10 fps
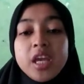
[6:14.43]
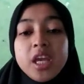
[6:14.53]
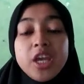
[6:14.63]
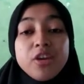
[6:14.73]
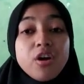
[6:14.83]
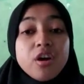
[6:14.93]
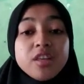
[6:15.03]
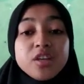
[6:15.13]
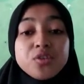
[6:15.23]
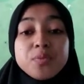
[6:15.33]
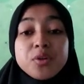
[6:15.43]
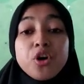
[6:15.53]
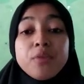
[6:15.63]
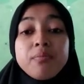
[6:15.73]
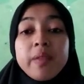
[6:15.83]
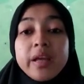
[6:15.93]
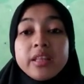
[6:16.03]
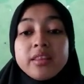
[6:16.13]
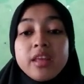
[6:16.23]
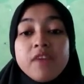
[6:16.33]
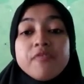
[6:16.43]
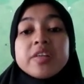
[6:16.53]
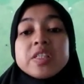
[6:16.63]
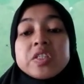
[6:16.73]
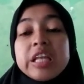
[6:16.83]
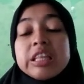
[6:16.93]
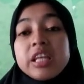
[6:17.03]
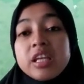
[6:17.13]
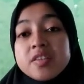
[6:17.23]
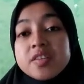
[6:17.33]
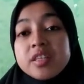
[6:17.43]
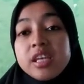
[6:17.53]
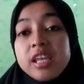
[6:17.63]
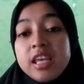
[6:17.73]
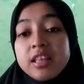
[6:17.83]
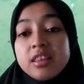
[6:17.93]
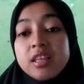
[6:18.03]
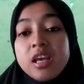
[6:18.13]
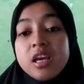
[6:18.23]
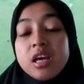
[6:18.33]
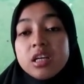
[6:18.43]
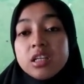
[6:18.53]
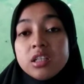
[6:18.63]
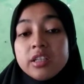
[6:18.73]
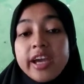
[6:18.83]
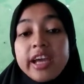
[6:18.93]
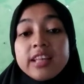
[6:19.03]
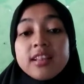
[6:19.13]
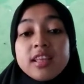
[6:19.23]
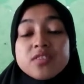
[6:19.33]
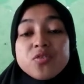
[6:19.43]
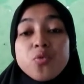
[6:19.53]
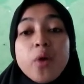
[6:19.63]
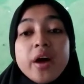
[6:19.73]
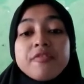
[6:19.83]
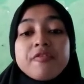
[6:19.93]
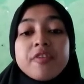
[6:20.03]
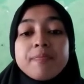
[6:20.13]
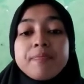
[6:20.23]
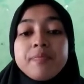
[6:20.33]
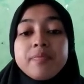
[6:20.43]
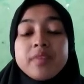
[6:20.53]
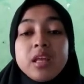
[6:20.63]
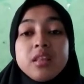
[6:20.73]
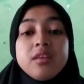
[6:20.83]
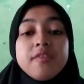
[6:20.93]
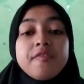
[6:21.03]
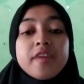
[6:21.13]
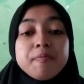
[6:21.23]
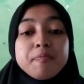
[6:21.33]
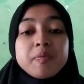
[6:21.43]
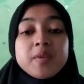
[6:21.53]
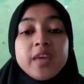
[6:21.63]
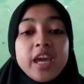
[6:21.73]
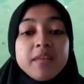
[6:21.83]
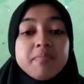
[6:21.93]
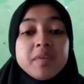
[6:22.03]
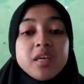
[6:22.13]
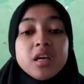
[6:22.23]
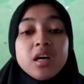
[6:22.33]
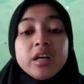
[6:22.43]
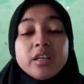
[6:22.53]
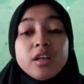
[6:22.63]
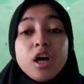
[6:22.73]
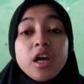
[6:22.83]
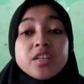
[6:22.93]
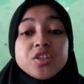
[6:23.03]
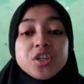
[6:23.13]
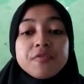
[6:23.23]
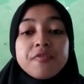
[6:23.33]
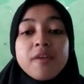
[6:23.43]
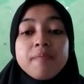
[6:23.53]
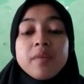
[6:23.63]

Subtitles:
In order to be complete, every sentence needs at least one verb. The verb can be an action verb